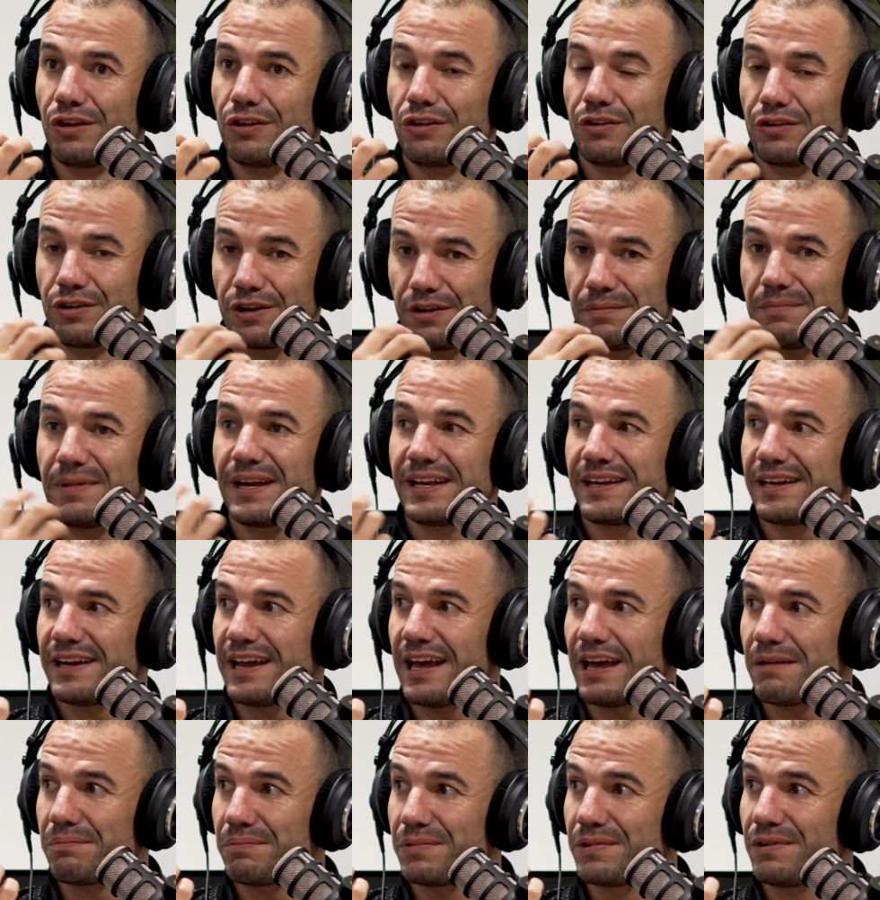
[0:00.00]
You, have got to make it
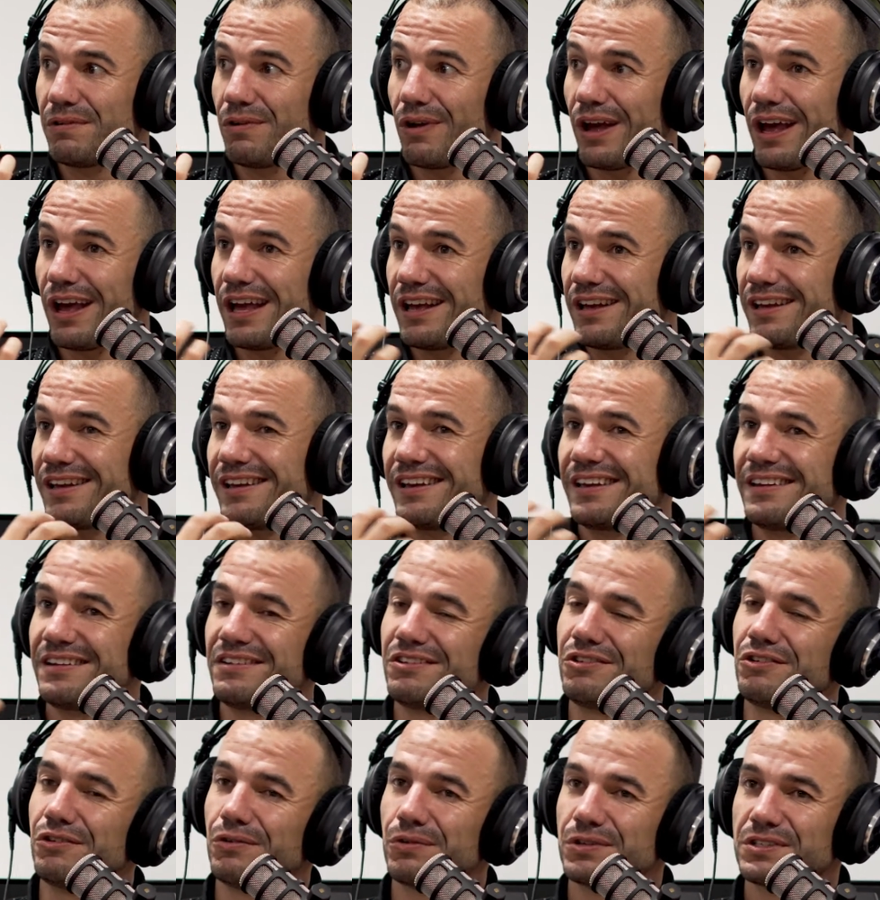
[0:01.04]
happen,
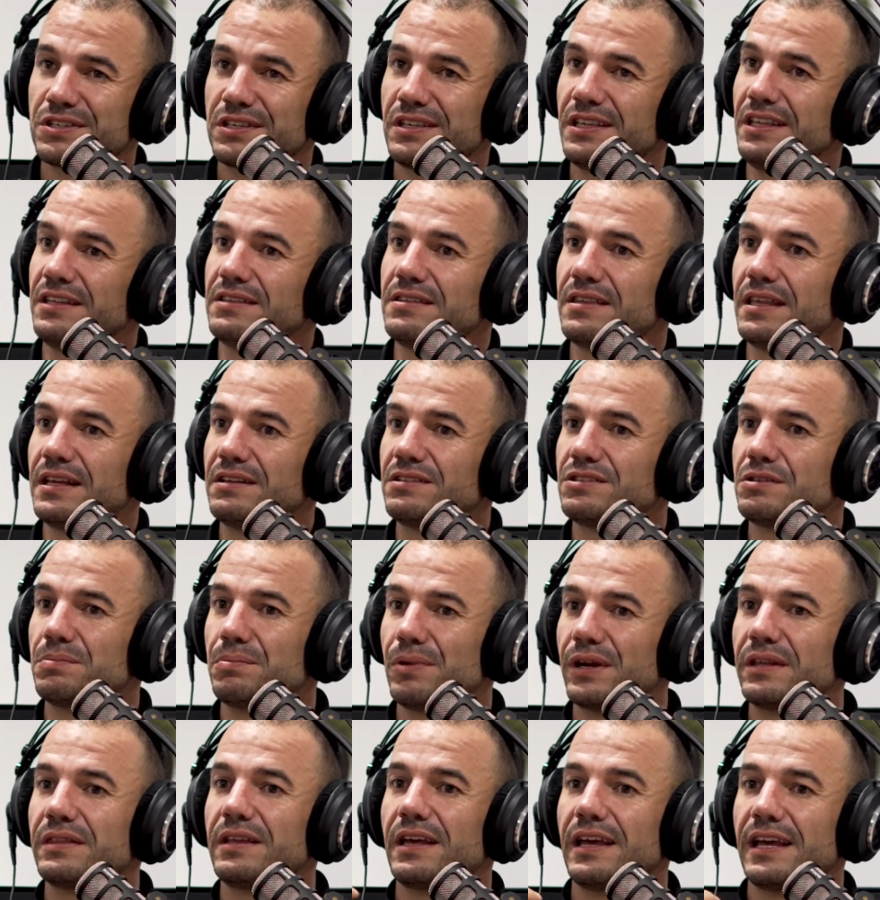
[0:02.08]
and you also need then to
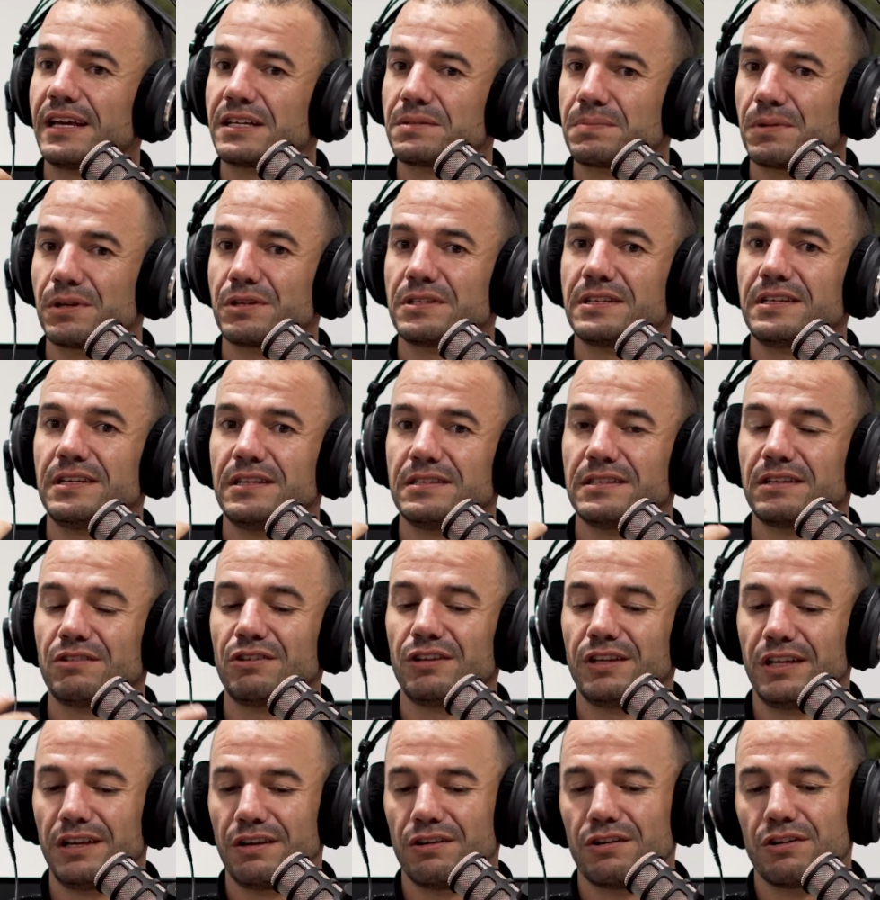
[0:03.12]
bring the expertise, and you
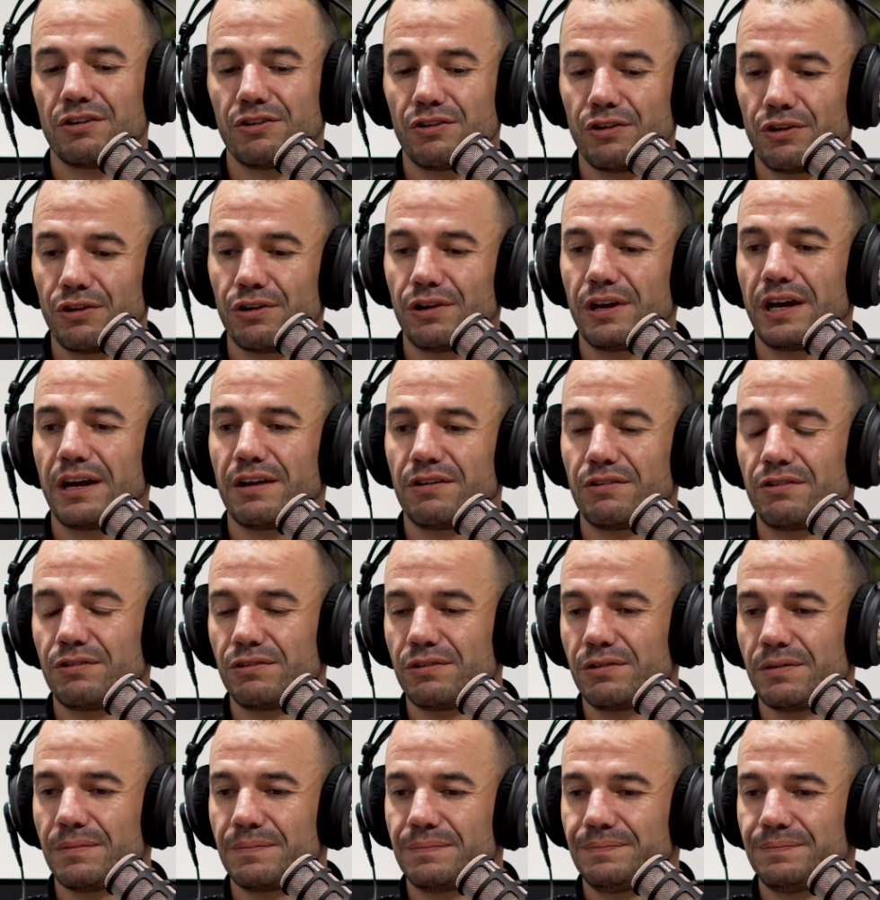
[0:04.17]
need to know how to